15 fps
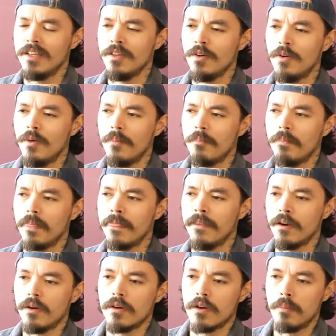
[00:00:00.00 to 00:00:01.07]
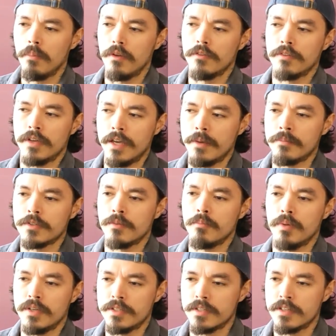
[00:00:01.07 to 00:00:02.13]
you know, there are a couple of games on
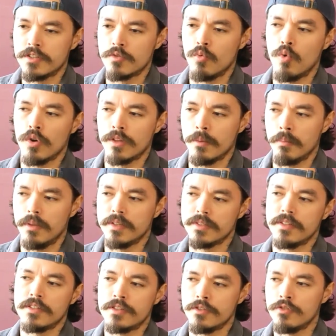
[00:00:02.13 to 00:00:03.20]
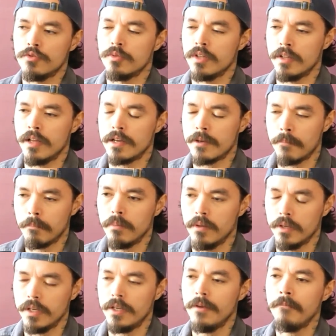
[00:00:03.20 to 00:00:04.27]
PlayStation 1 and PlayStation 2 that I can
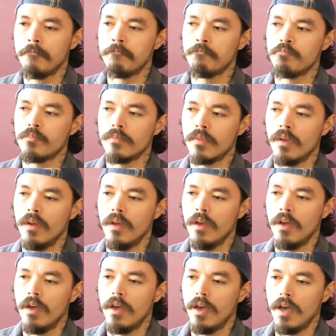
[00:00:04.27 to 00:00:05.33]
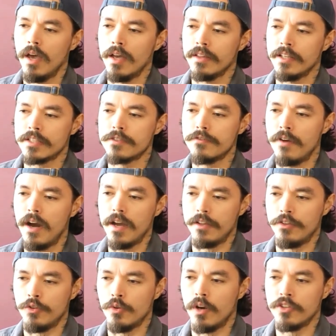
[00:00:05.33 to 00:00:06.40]
play, and that's fine.
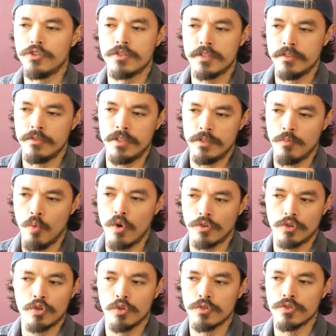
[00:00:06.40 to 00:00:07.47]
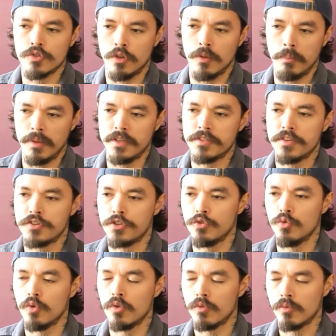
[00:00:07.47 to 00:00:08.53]
You know, I just need one console, a PlayStation
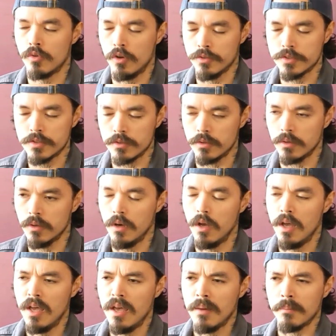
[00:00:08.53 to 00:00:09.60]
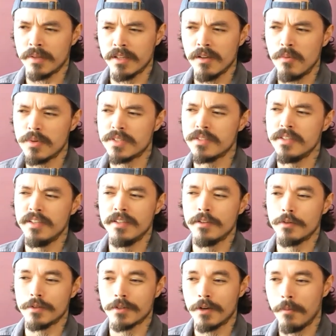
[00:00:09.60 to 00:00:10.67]
2 console. But then I was thinking there
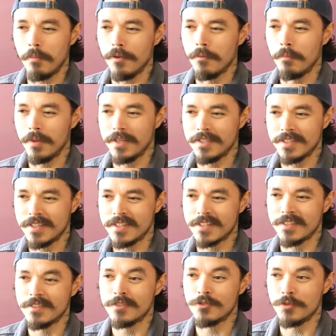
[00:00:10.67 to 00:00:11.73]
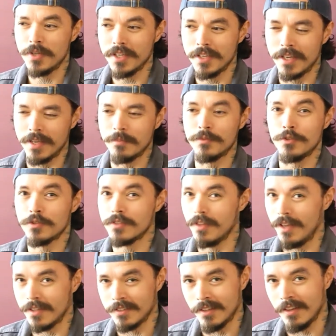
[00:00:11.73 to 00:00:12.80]
were a couple of PlayStation 3 games, just
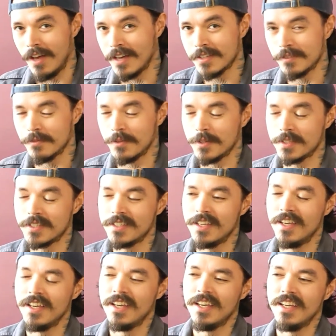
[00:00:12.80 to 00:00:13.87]
like The Last of Us,